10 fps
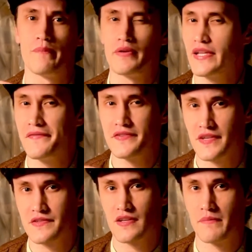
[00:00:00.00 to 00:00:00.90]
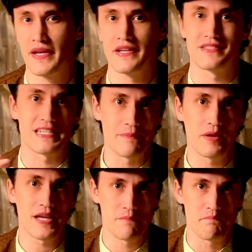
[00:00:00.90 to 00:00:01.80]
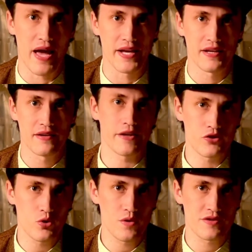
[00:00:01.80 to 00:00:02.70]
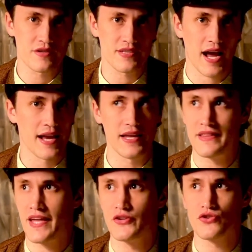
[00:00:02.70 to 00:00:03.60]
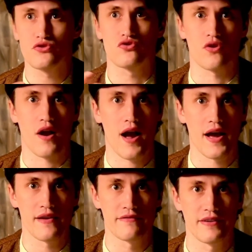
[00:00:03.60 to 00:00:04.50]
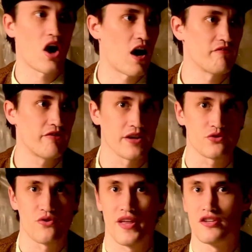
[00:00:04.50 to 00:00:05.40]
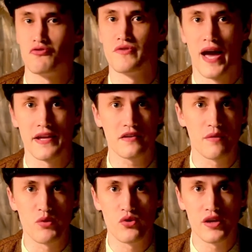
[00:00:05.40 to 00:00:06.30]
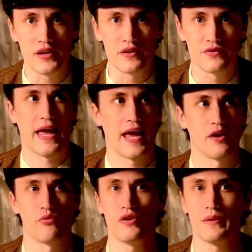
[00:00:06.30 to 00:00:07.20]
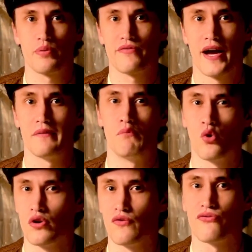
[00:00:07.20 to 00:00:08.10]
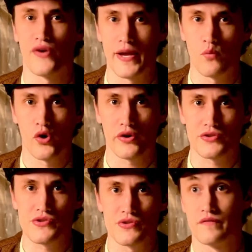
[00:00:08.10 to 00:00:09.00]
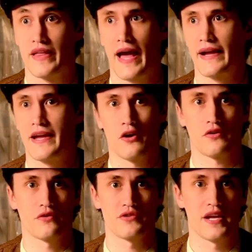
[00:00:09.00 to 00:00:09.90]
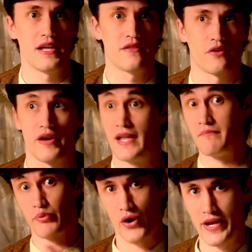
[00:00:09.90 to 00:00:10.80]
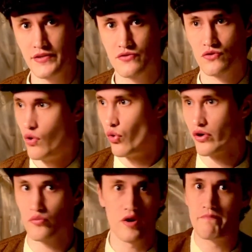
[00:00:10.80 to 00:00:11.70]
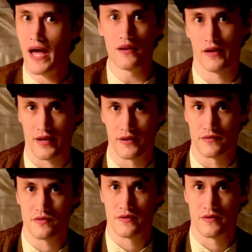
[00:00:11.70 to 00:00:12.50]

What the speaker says: a belief system is deeply embedded into a society, they just drive conflicts, or they unite communities and really provide moral frameworks that characters can either embrace or rebel against.